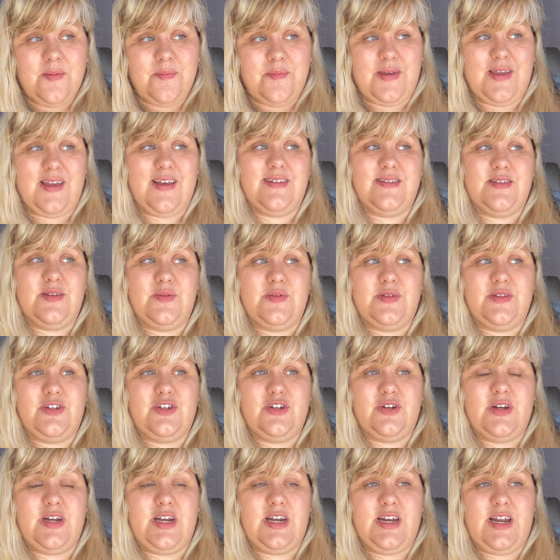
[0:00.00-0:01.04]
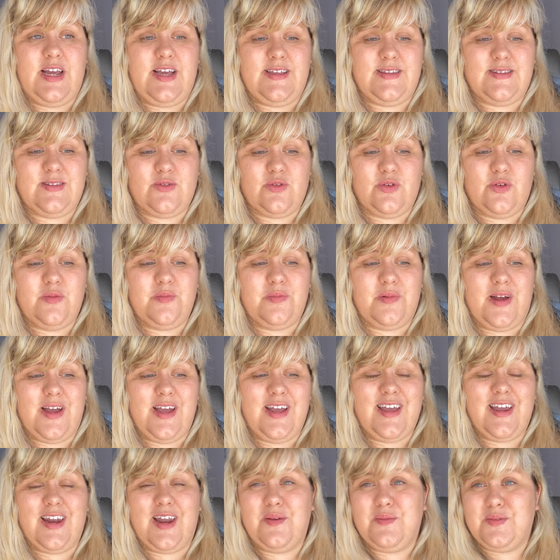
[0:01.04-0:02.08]
because it was during a school
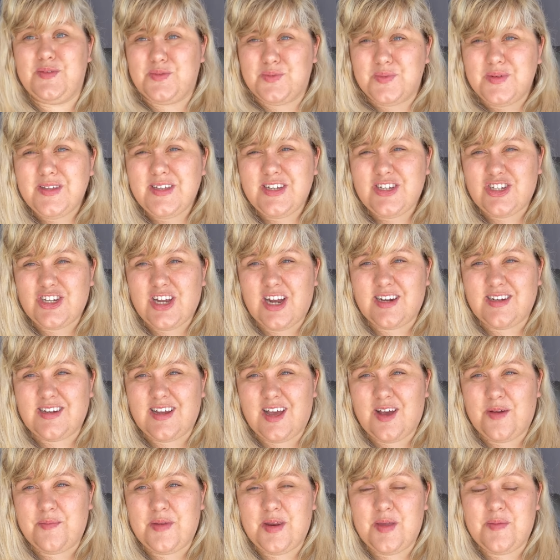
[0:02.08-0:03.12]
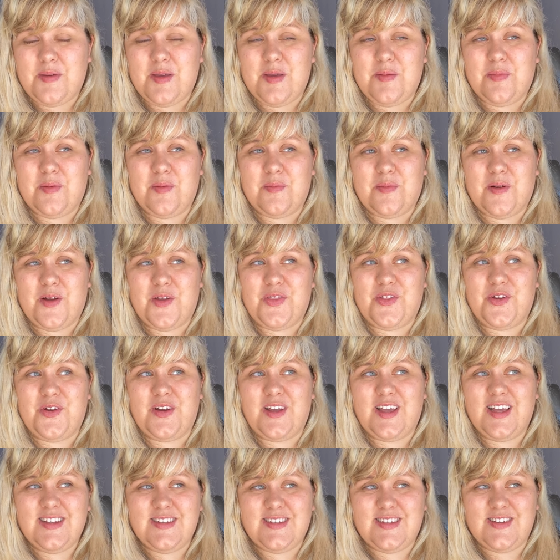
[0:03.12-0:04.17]
break, and I was really shocked at how many people brought their
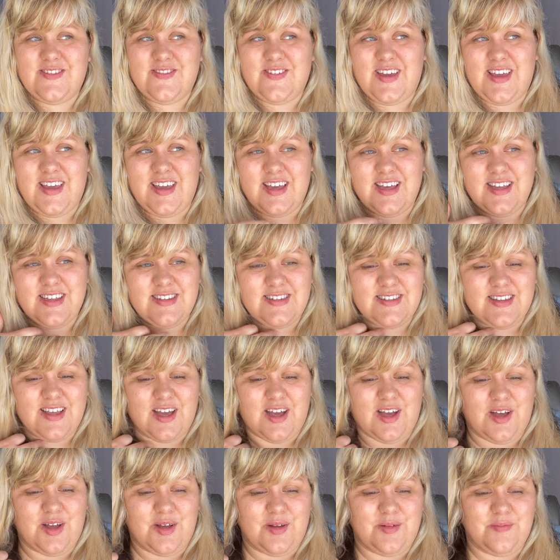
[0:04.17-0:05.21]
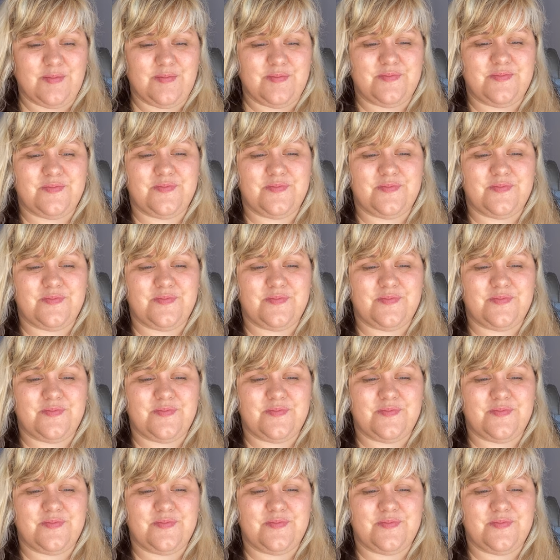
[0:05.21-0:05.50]
kids to Vegas. I